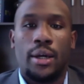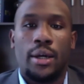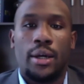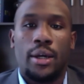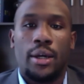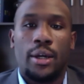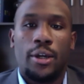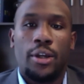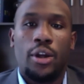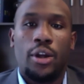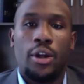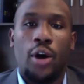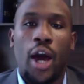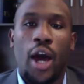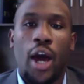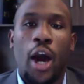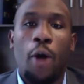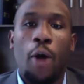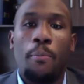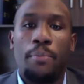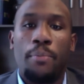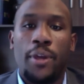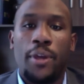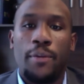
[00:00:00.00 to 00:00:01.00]
you know,
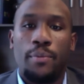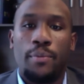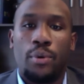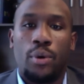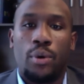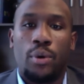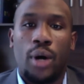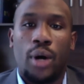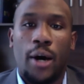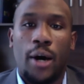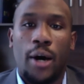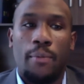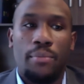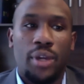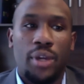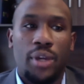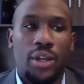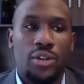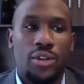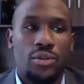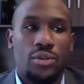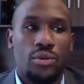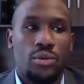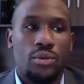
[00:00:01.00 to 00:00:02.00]
help people,
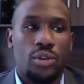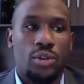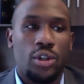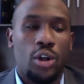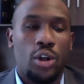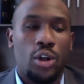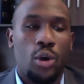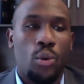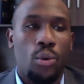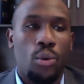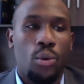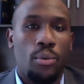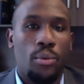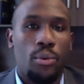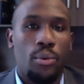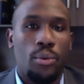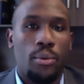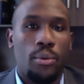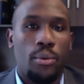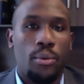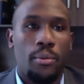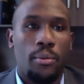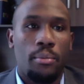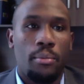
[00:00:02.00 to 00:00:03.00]
because, you know,
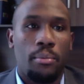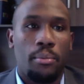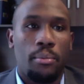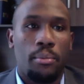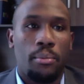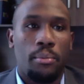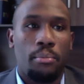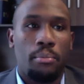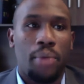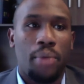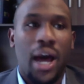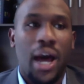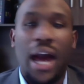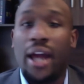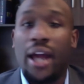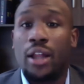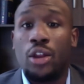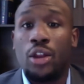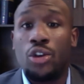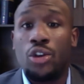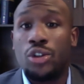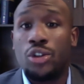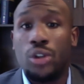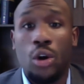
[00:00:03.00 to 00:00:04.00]
behind
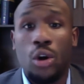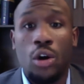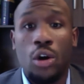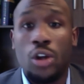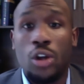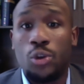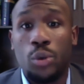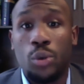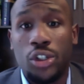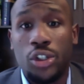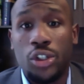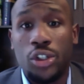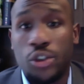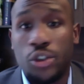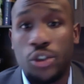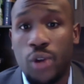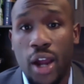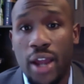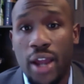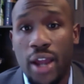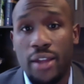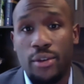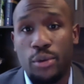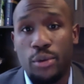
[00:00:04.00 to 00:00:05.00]
closed doors, we're just
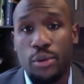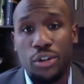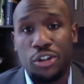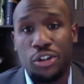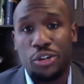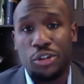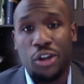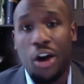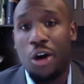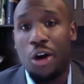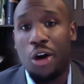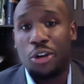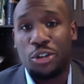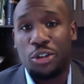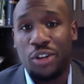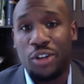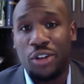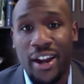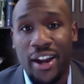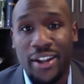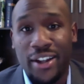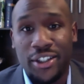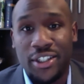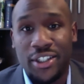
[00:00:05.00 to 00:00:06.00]
all
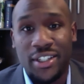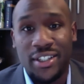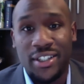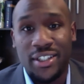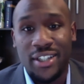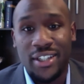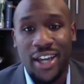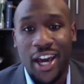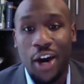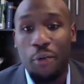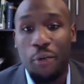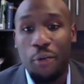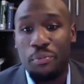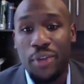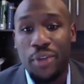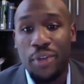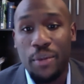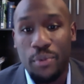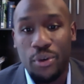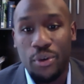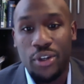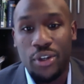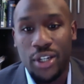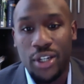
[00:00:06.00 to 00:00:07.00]
trying to help
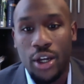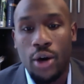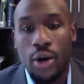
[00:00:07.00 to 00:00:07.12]
people, you know,